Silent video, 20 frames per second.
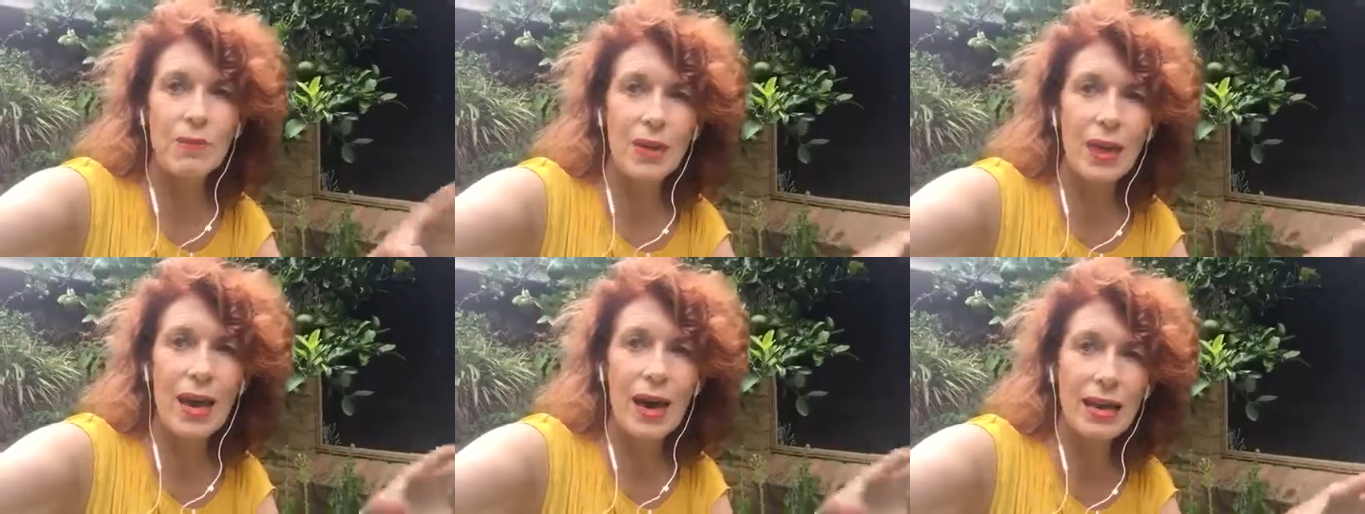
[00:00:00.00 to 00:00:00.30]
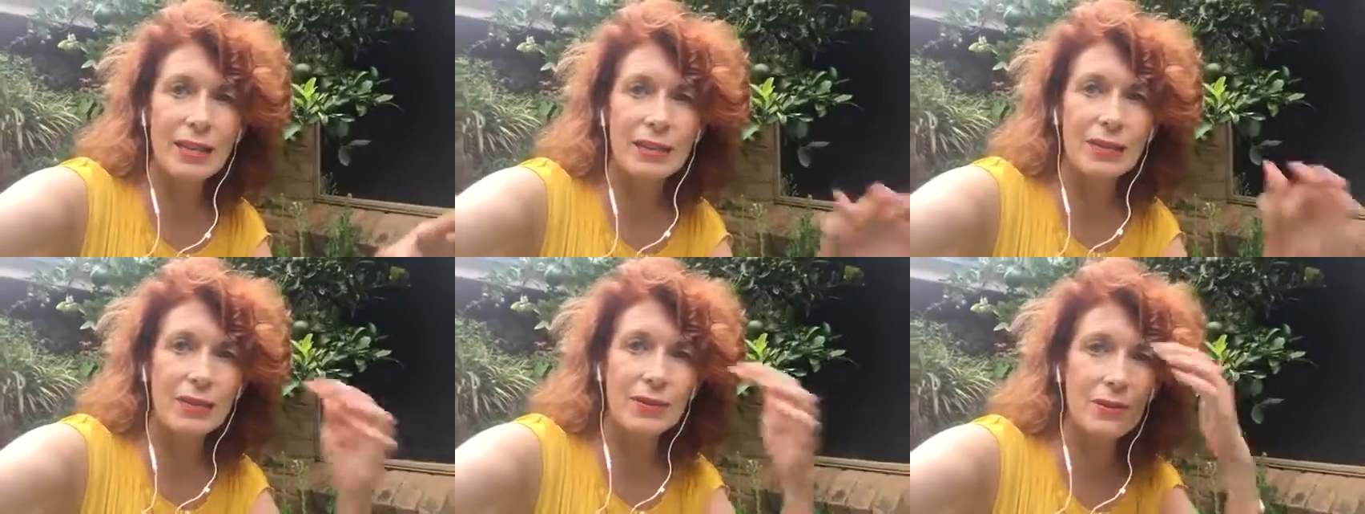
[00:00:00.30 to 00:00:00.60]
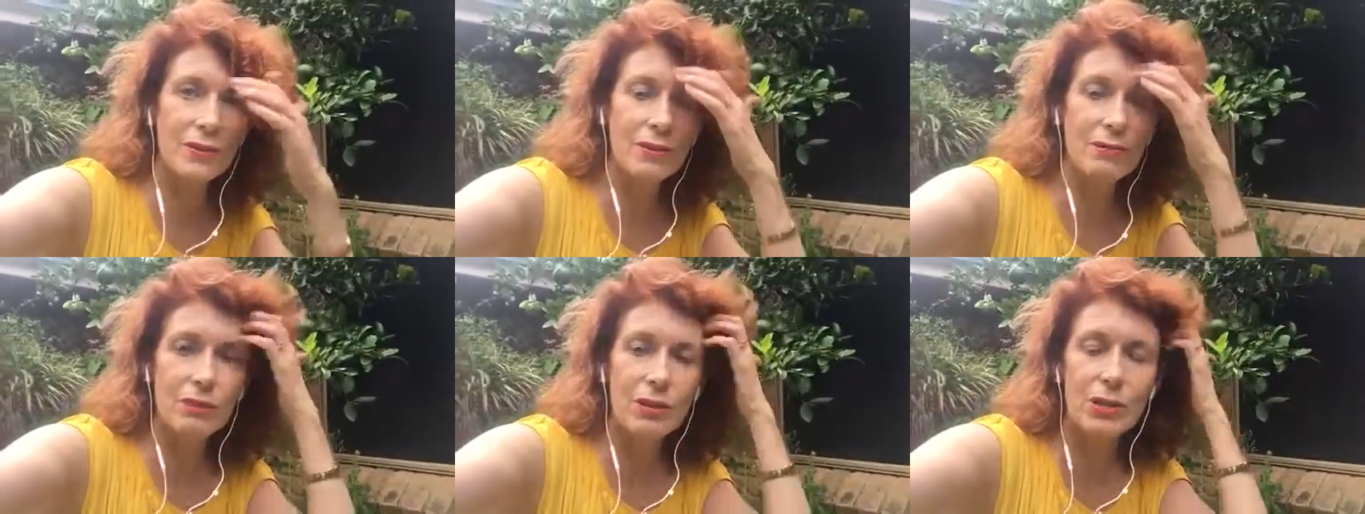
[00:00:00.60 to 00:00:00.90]
There are
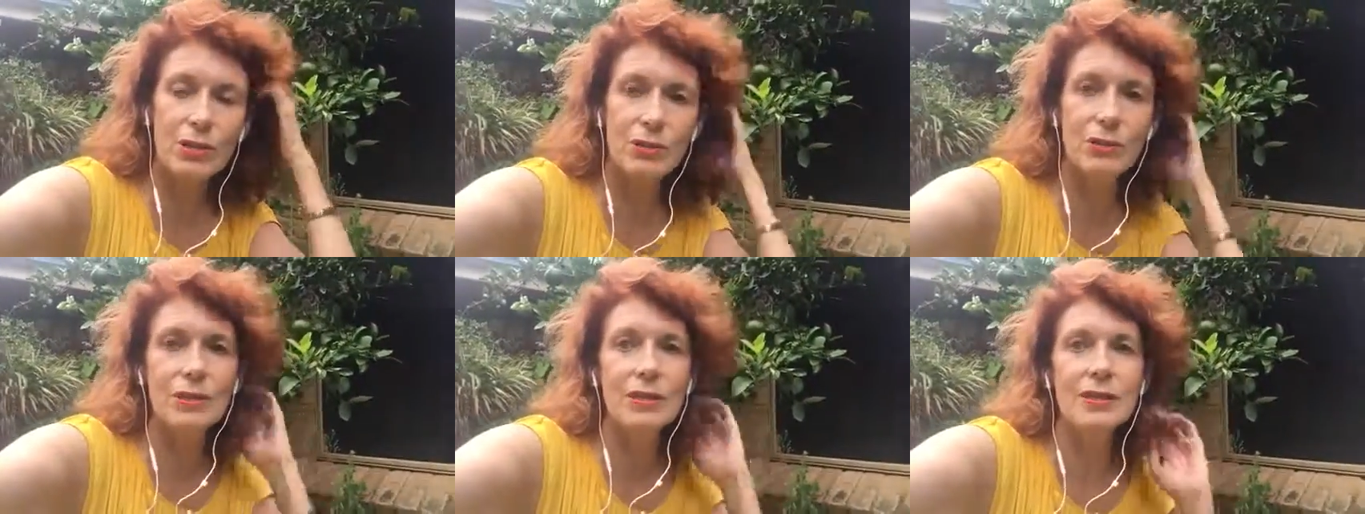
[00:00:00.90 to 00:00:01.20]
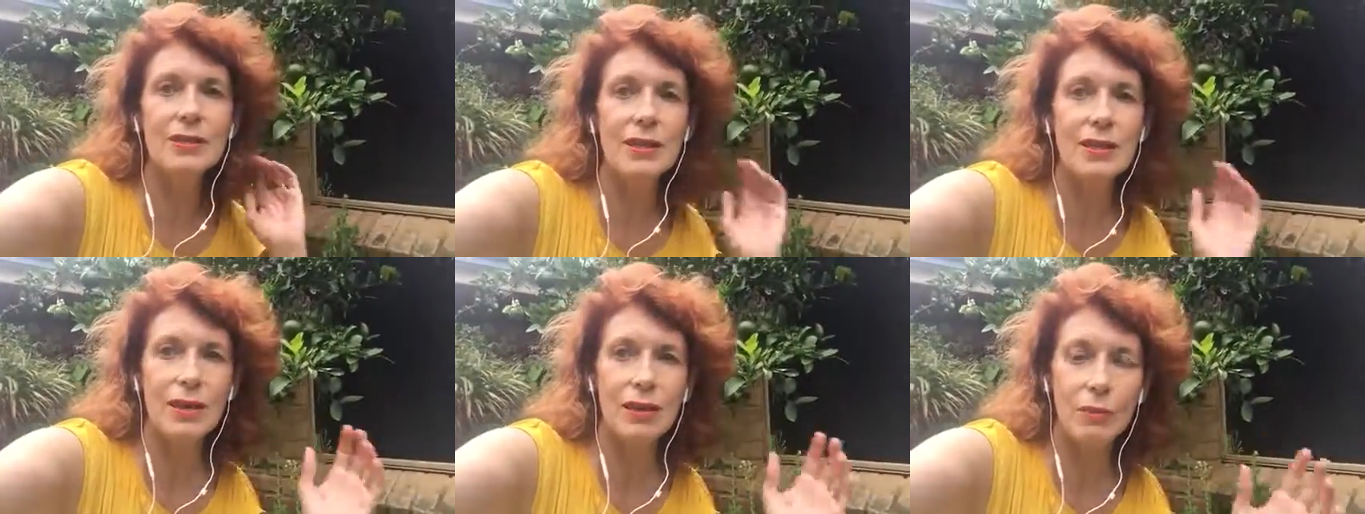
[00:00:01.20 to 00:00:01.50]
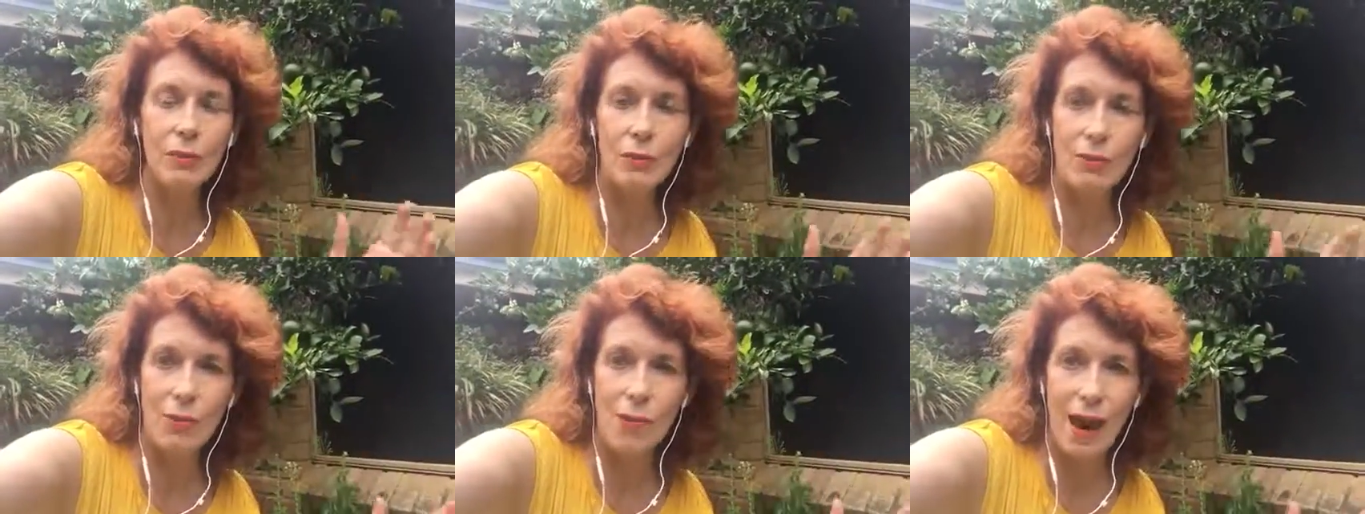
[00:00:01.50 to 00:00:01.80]
certain rituals in there that
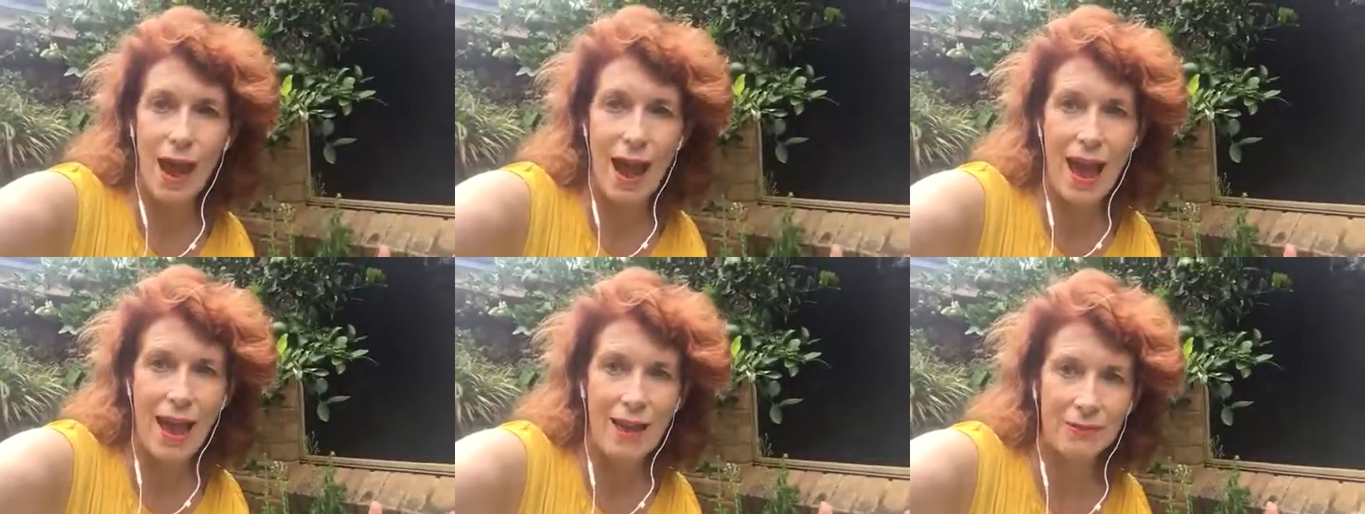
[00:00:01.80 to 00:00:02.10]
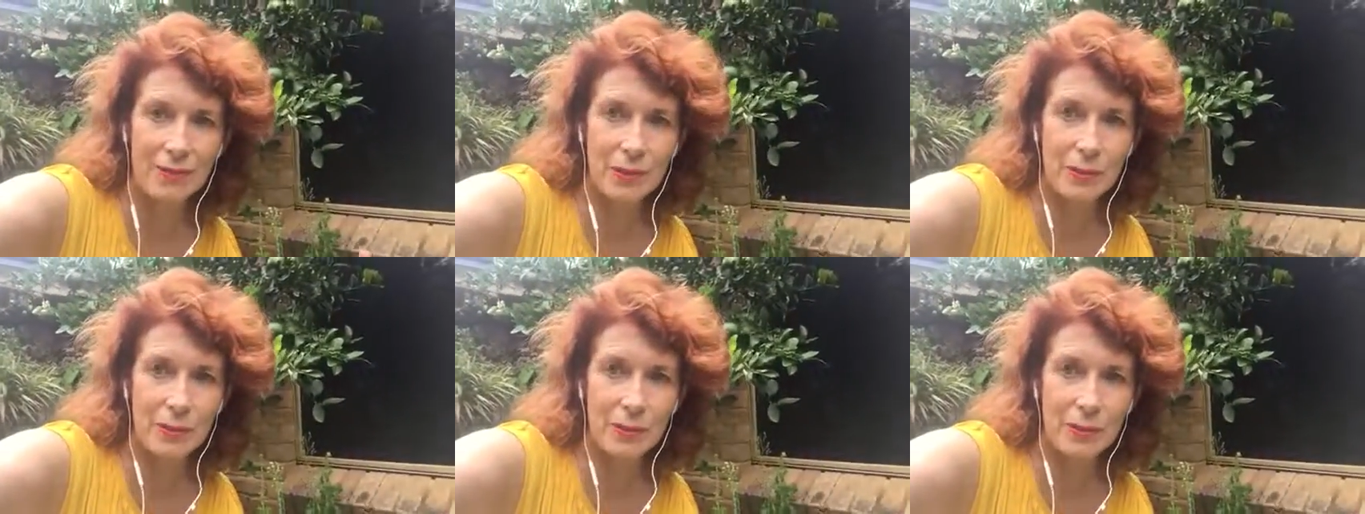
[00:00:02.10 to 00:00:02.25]
we all have